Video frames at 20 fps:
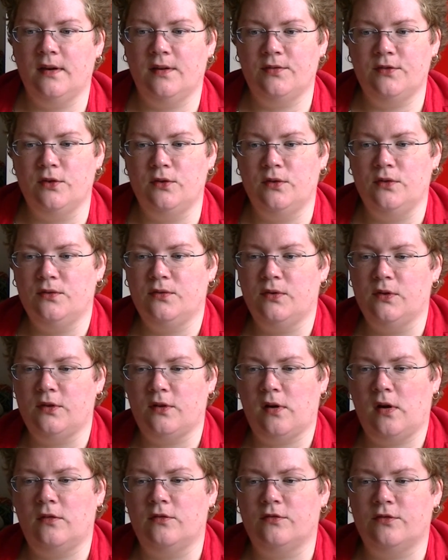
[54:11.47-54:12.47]
have to do the
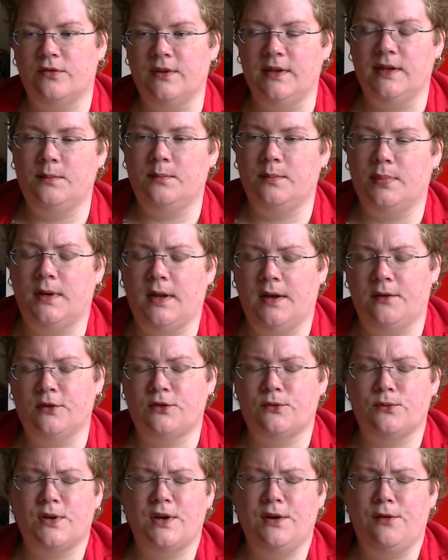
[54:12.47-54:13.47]
photography but I
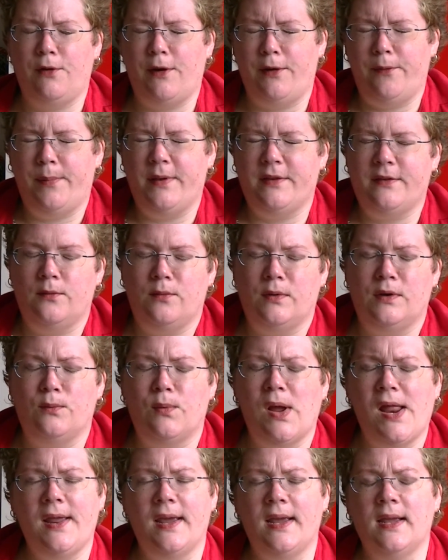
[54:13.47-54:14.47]
was really really busy with the
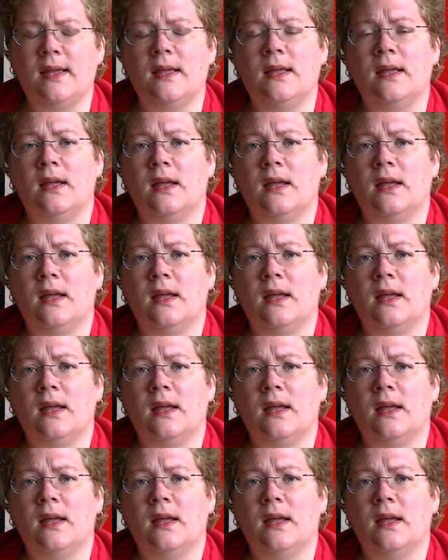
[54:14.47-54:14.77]
wedding